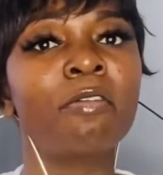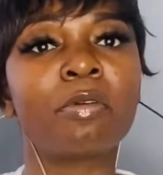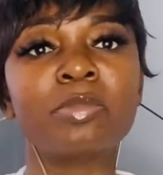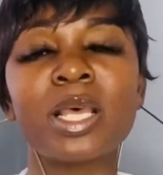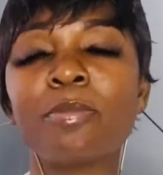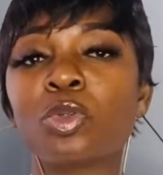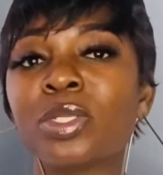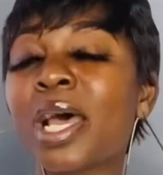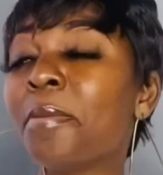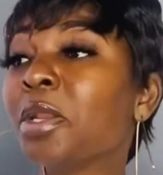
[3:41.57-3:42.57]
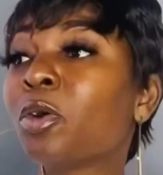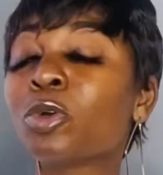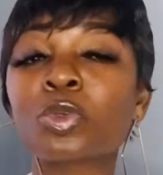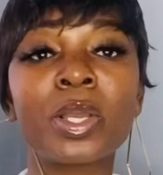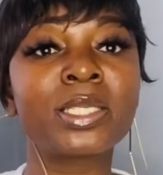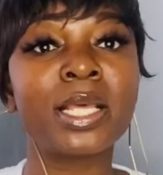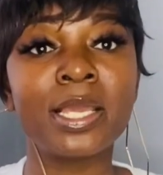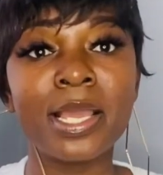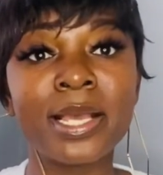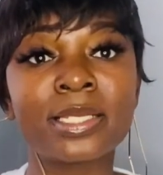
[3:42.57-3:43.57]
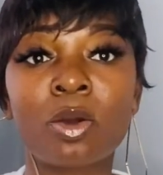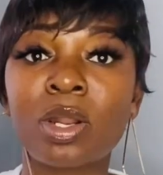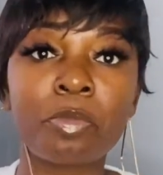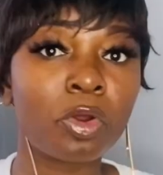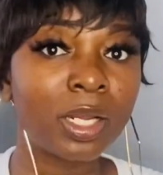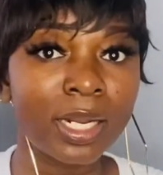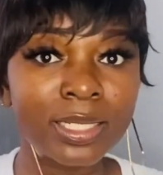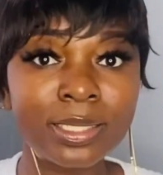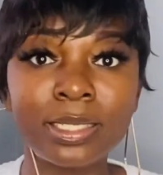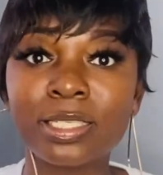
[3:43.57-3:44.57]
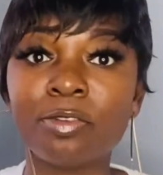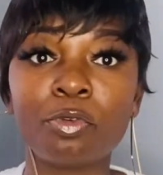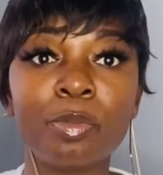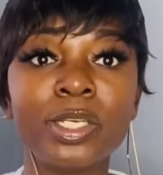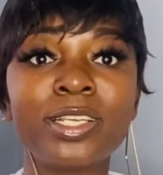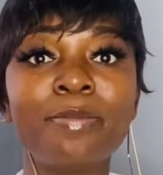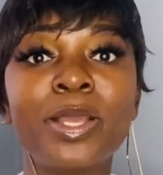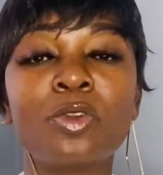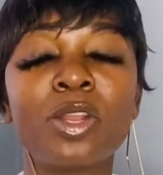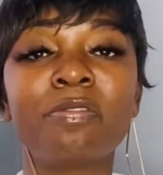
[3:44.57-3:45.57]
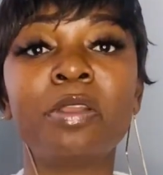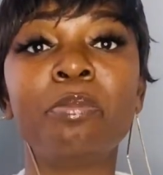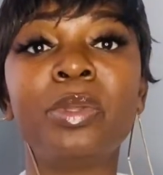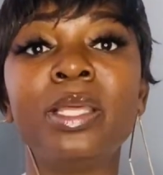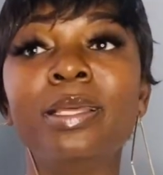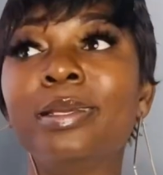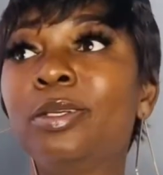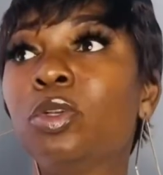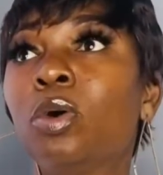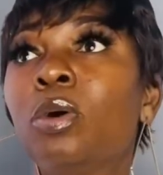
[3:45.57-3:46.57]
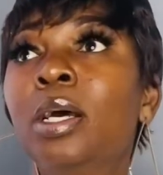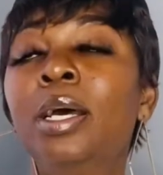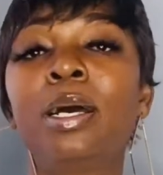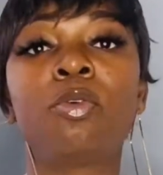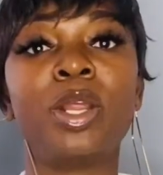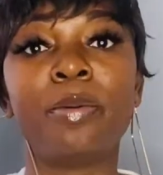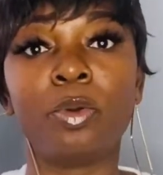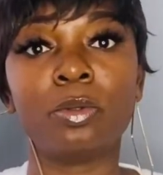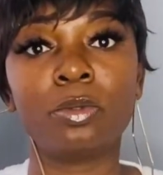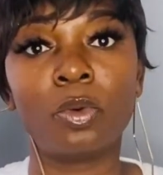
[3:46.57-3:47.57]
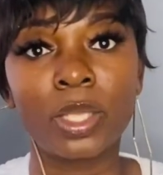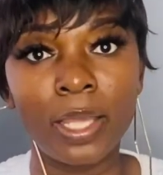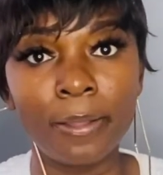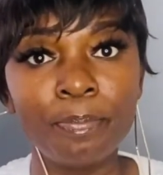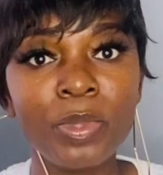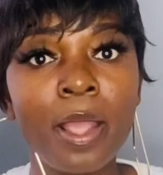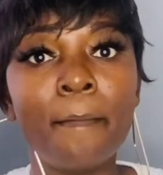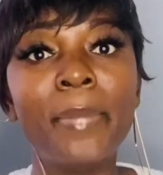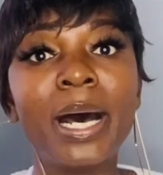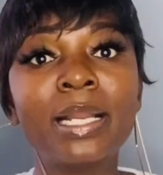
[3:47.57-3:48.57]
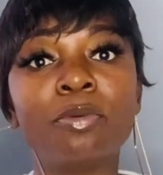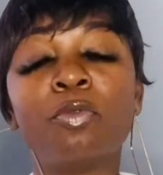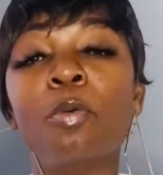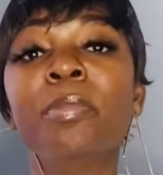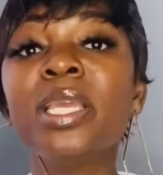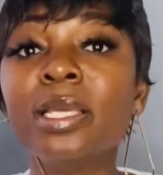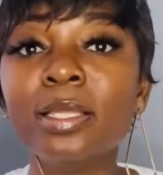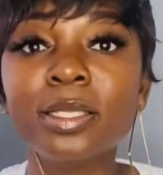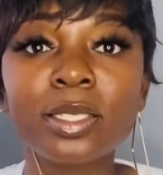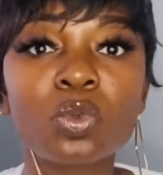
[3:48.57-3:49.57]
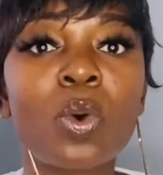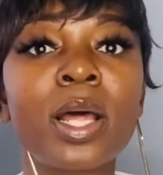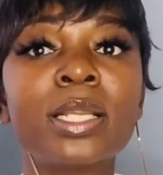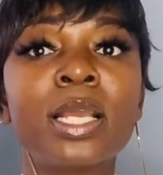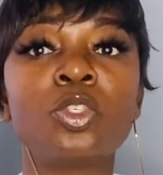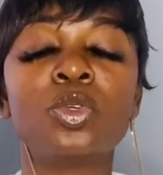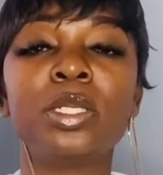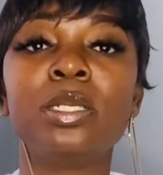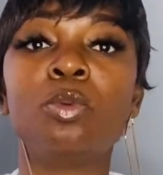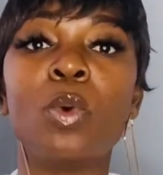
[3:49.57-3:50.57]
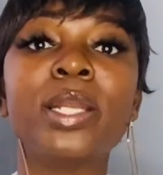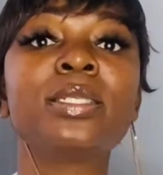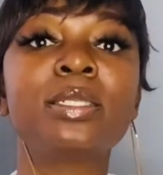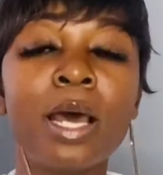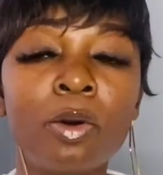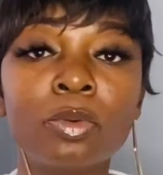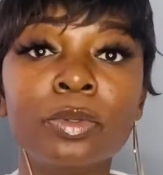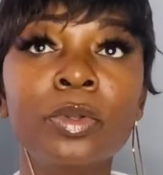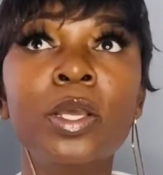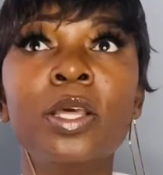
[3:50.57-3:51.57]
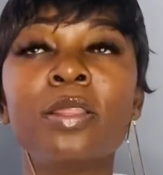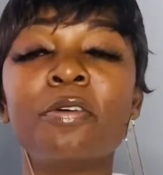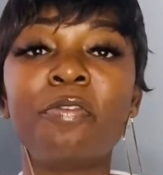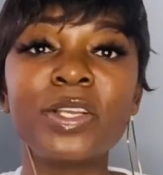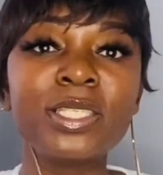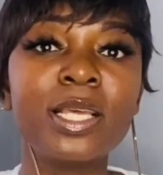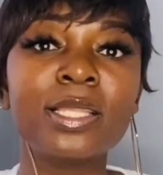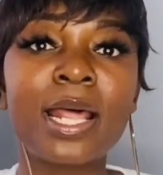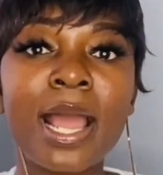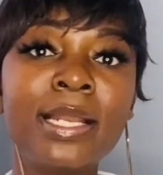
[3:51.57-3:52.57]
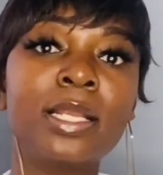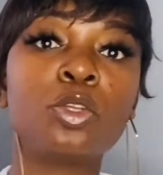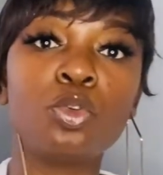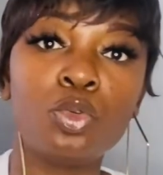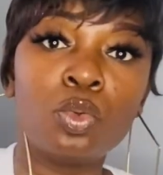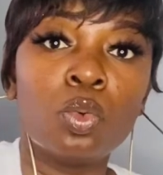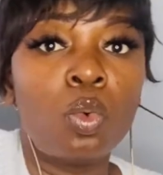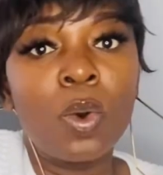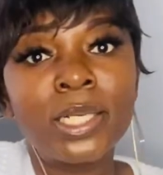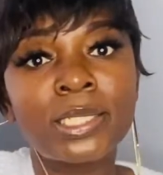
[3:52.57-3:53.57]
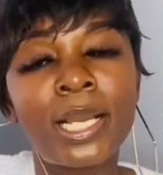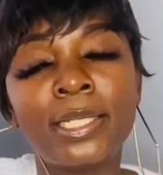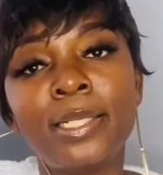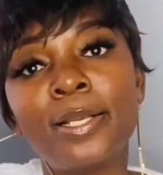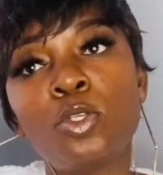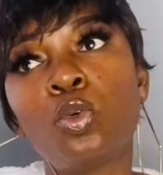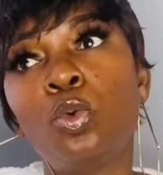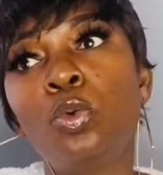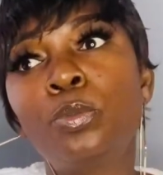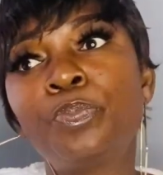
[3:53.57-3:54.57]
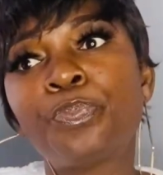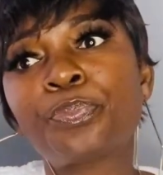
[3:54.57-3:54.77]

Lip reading: from time to time, and also as the years are going to progress, this information may not even be, credible, okay? But for me, this is what actually went down. The first thing that I needed to do was I needed to